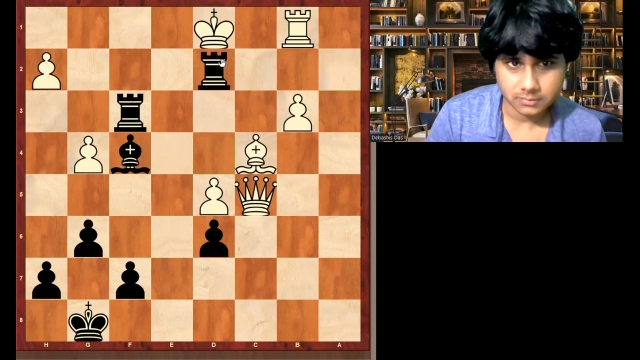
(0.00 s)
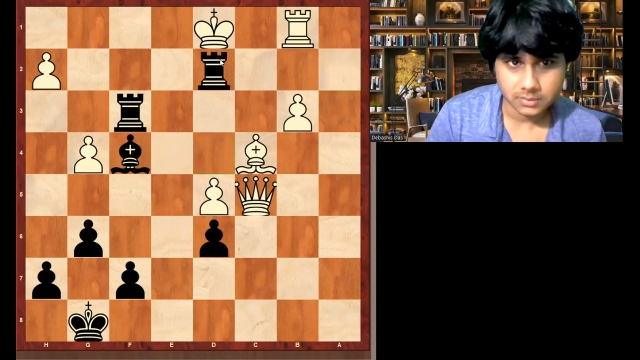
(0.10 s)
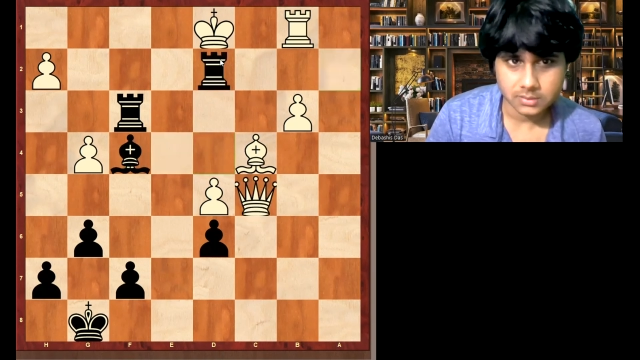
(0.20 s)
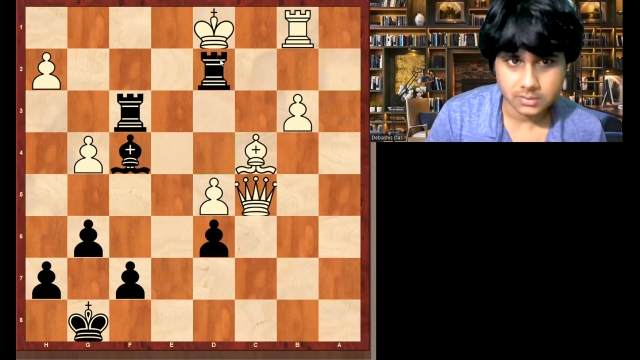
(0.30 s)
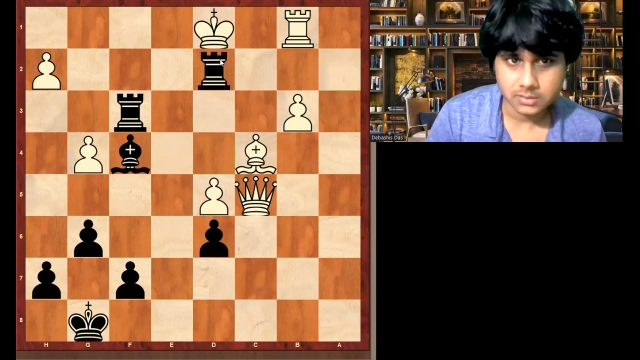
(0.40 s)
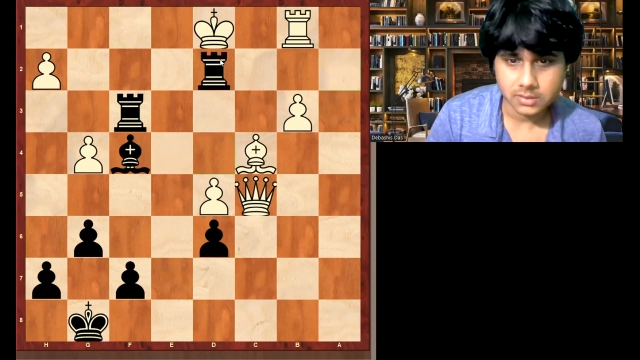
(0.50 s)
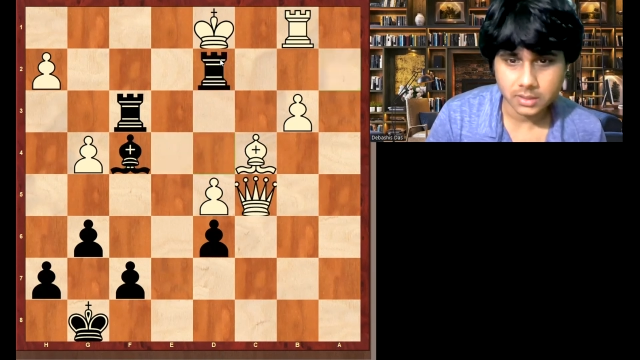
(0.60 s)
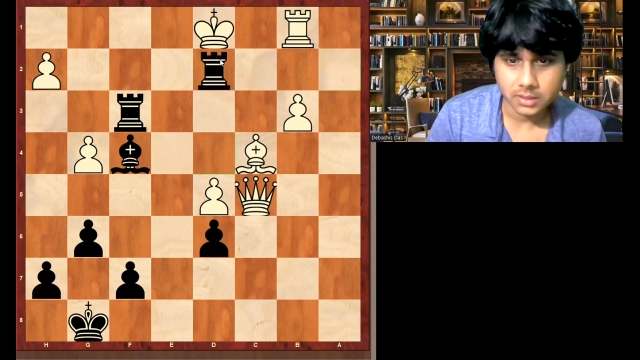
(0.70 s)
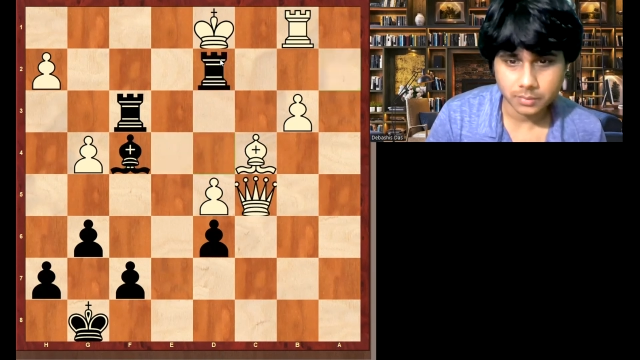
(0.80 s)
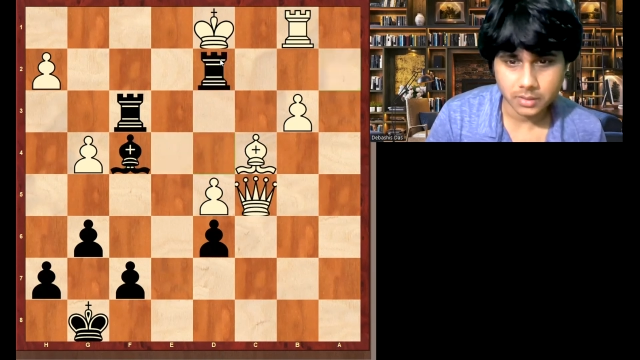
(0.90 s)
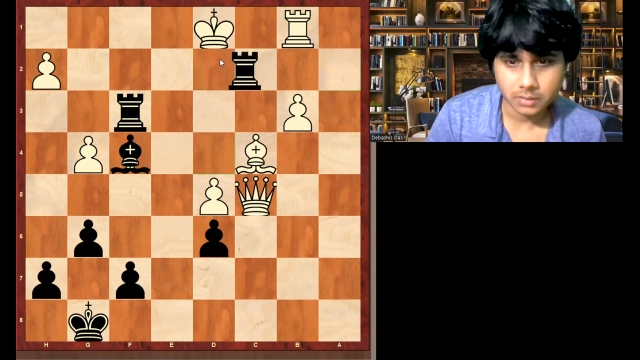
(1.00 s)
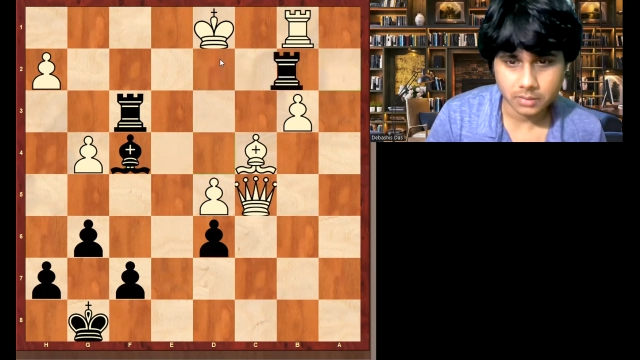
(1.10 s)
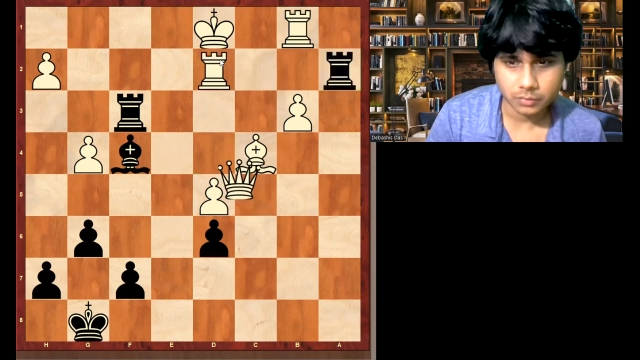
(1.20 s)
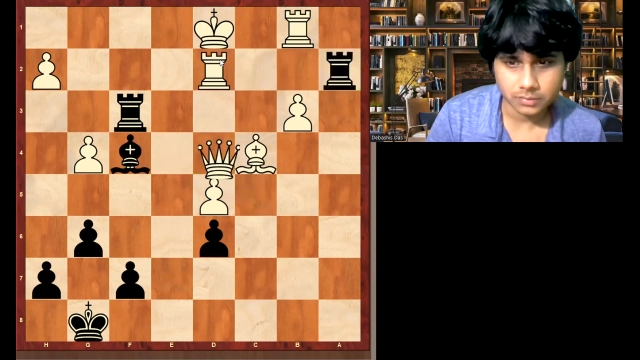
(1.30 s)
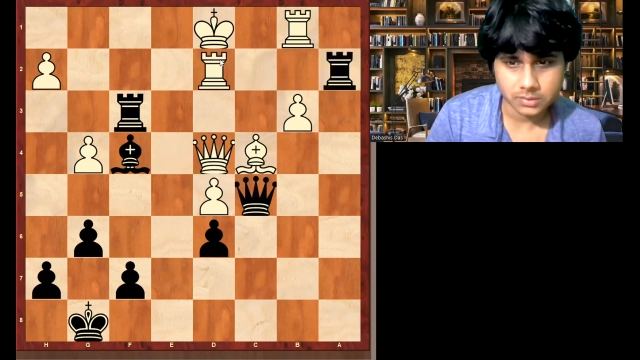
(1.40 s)
there is this intermediate
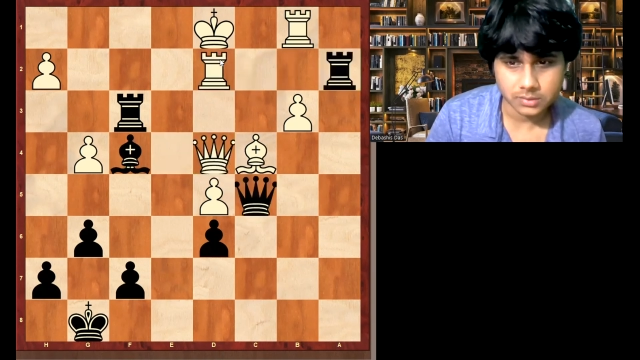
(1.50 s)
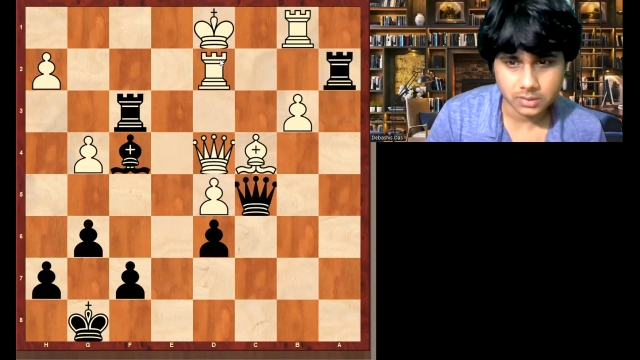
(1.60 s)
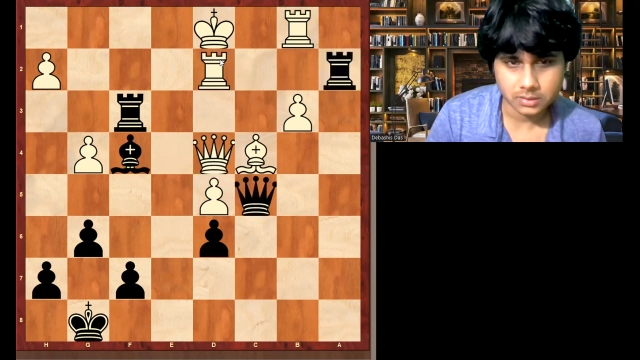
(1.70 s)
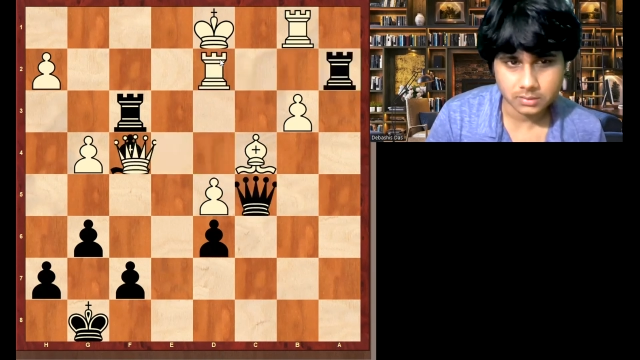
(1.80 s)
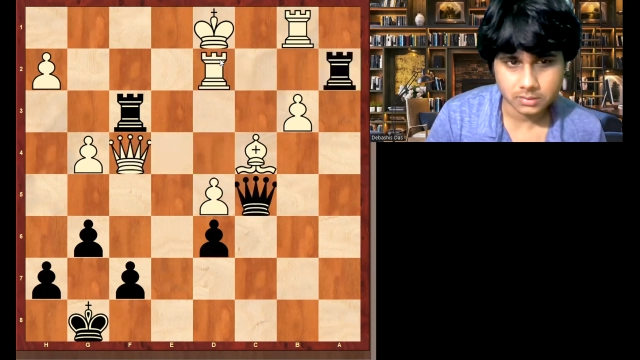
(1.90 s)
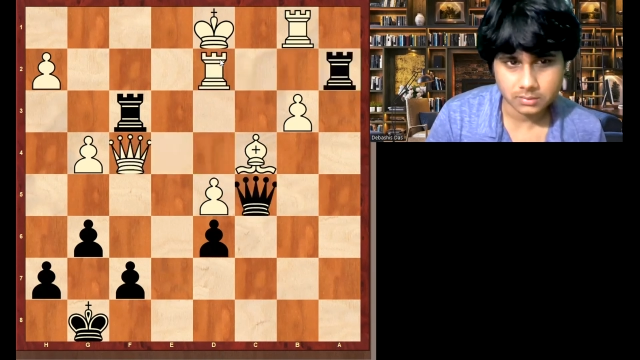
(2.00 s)
move is there.